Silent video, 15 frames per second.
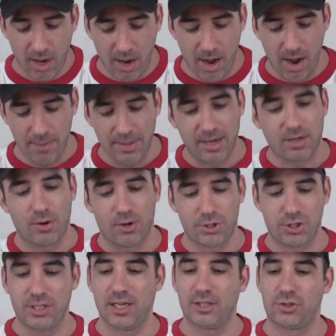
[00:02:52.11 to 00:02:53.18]
Then, of
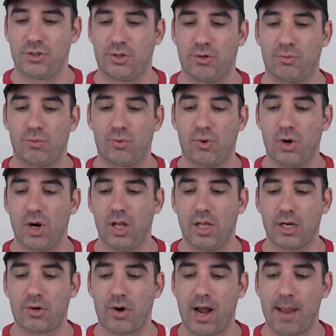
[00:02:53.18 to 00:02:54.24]
course, you get your
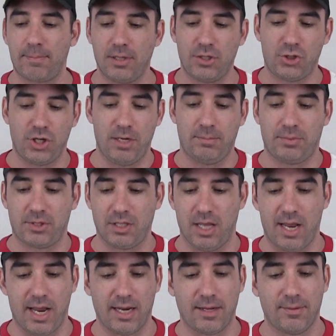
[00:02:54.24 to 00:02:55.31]
really crappy, cheap
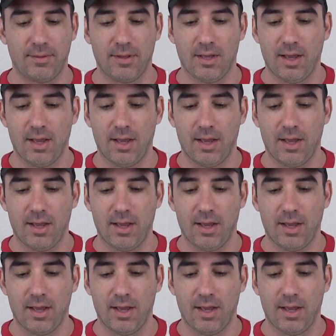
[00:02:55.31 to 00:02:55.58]
sling.